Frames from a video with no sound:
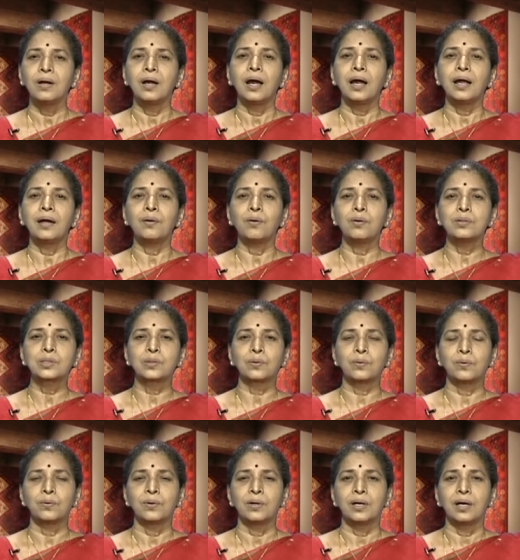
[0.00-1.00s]
and also
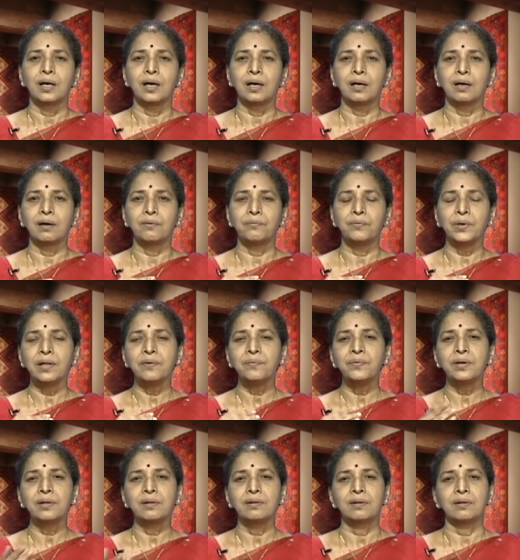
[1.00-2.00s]
uh, whenever
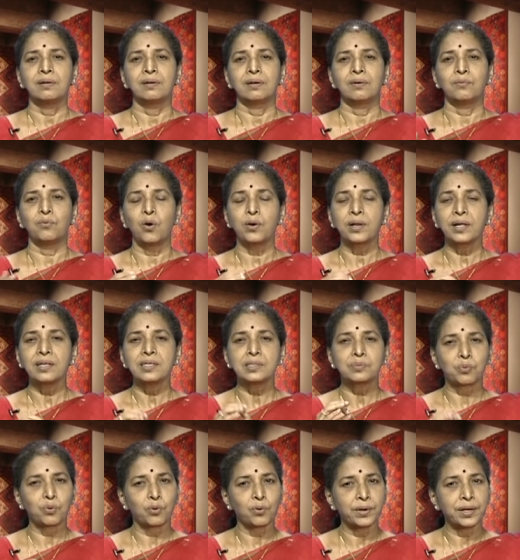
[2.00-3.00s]
water is
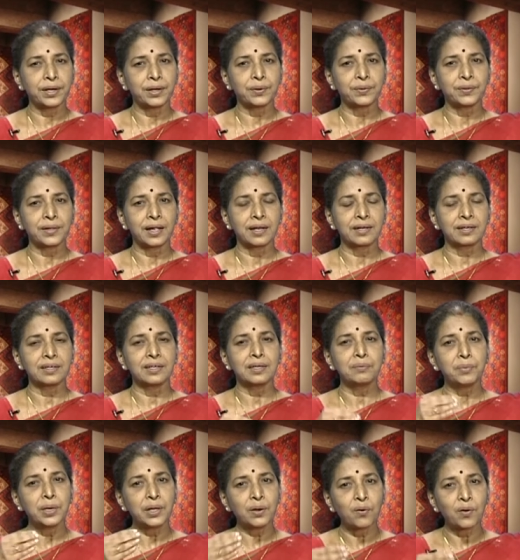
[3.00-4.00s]
poured into that it
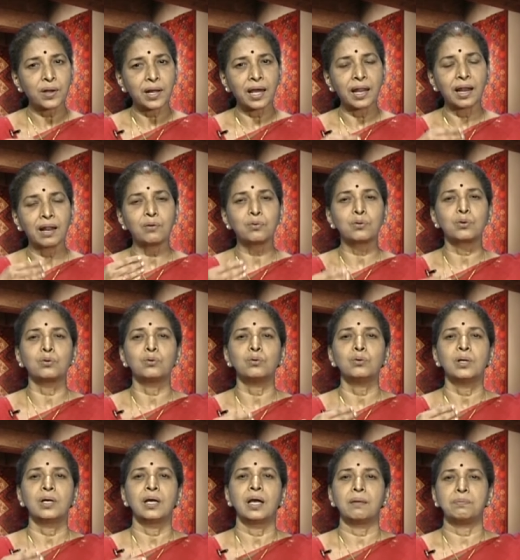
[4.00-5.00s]
may not allow to
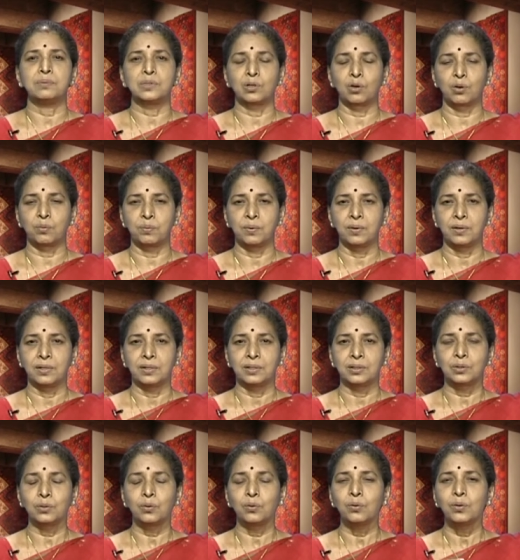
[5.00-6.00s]
absorb.
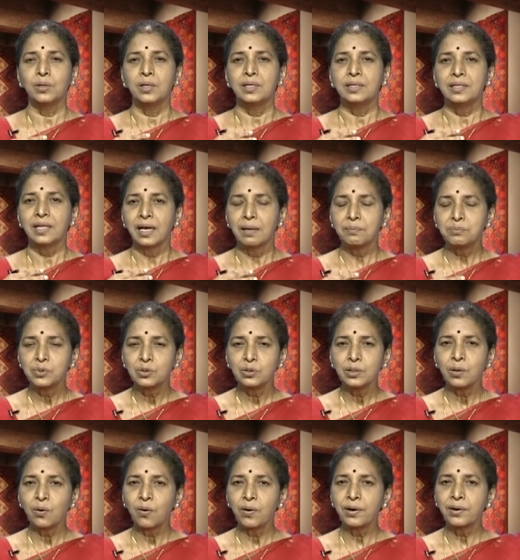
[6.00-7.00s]
So, the absor in
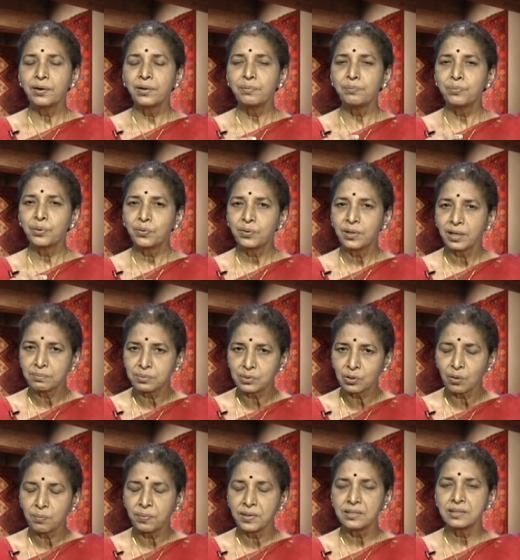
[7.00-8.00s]
order to improve the
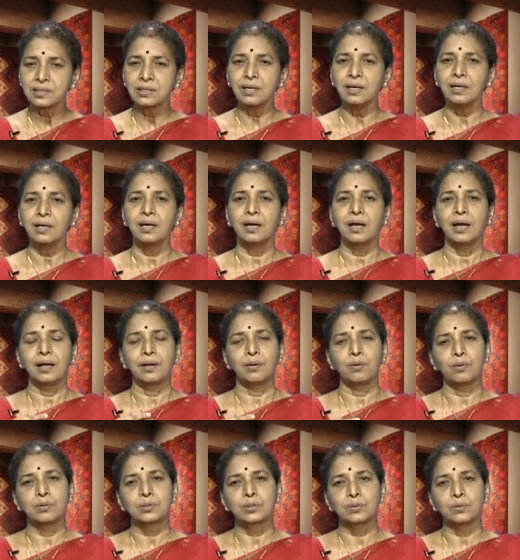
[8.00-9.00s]
absorbency and
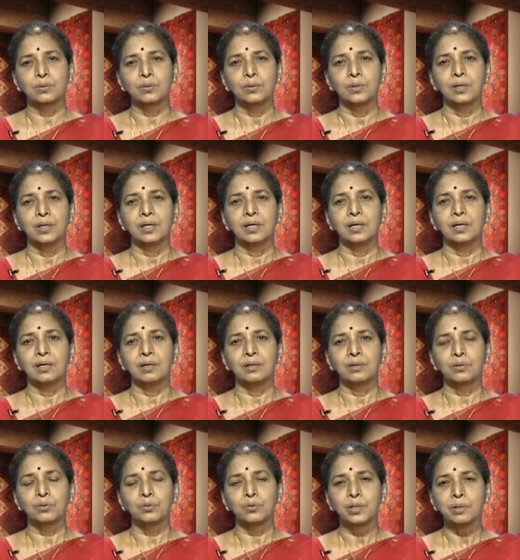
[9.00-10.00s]
also uh,
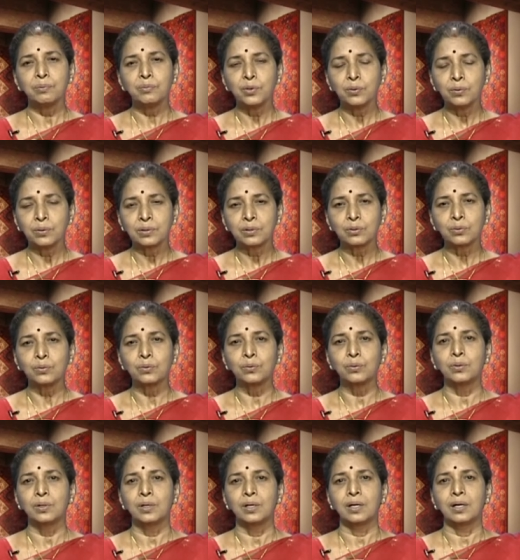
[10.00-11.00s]
to remove to
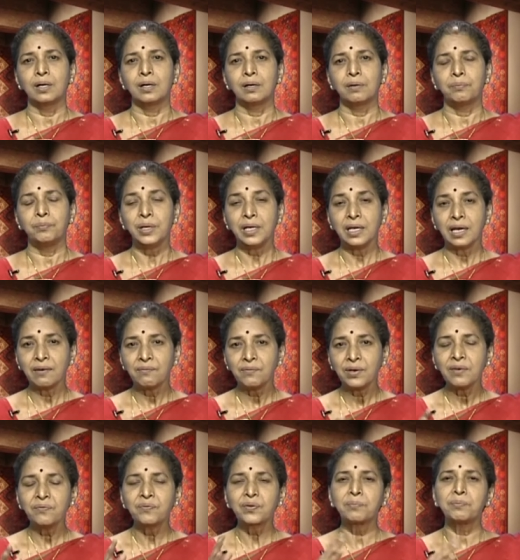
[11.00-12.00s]
uh, be away
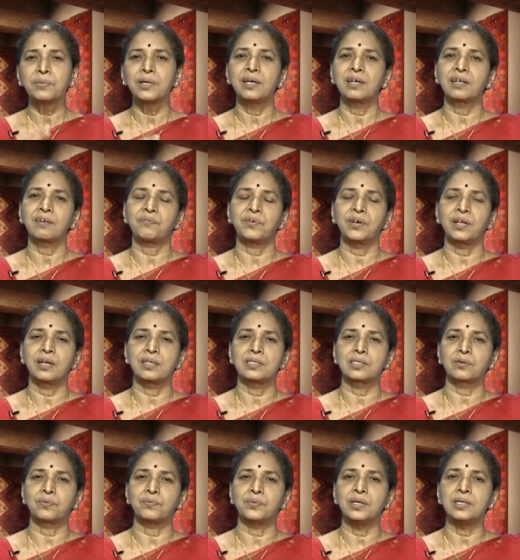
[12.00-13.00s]
from the interference
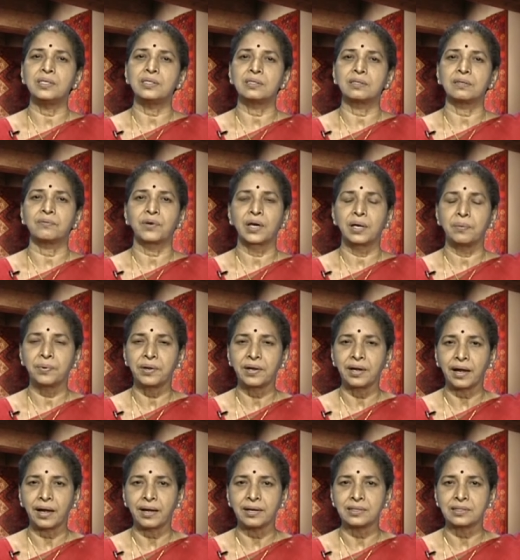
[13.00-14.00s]
of these uh, fiber
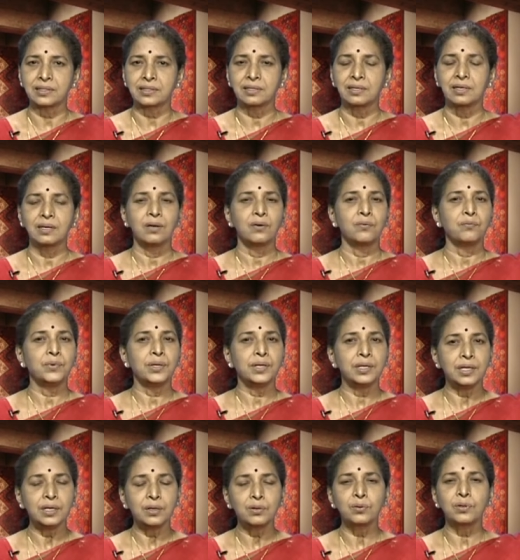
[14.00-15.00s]
ends we
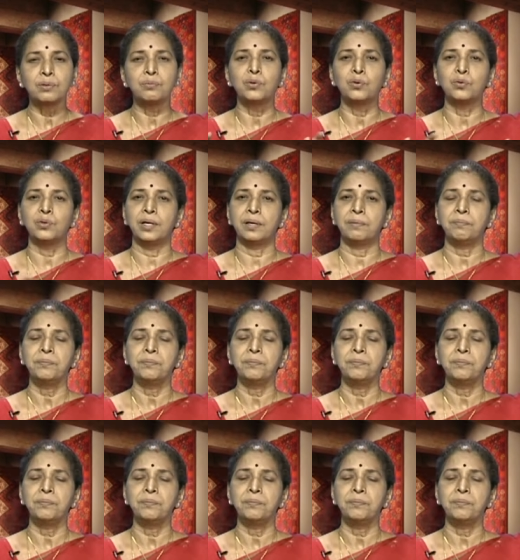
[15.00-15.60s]
need to remove them